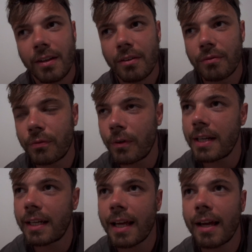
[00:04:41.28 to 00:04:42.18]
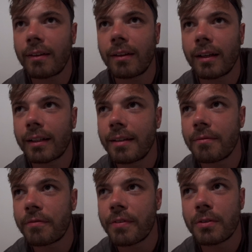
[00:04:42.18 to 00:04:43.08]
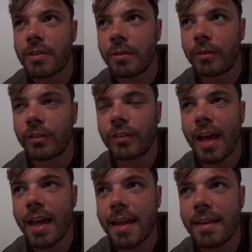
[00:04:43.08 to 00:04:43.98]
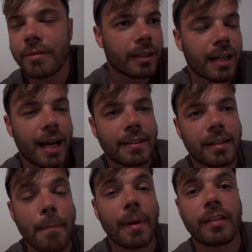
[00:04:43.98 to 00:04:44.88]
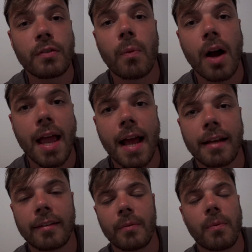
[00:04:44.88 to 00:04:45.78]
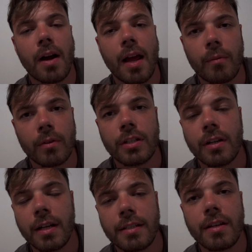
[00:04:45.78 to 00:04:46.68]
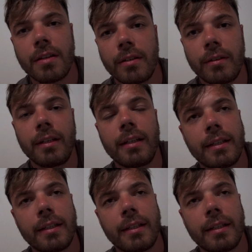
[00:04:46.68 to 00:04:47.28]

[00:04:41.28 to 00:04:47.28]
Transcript: freaking out, like I didn't feel too safe, and I had to like message Wayan and say, Wayan, what should I do?